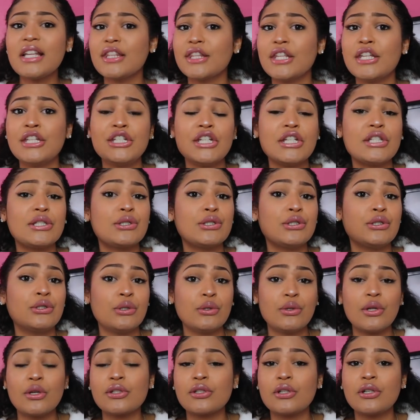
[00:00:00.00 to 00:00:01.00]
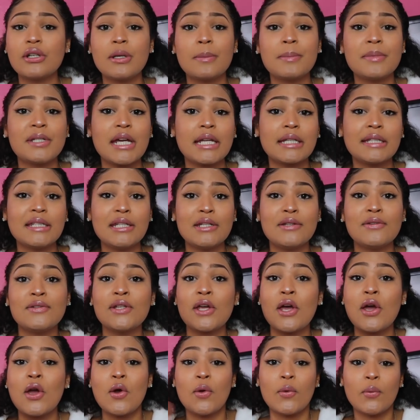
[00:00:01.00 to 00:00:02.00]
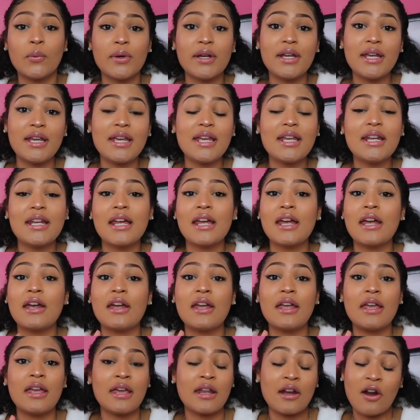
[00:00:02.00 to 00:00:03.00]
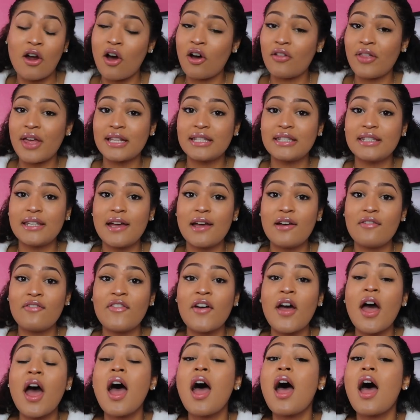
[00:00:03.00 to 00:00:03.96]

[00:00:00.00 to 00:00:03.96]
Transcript: then just do those learning objectives, read, and all that stuff,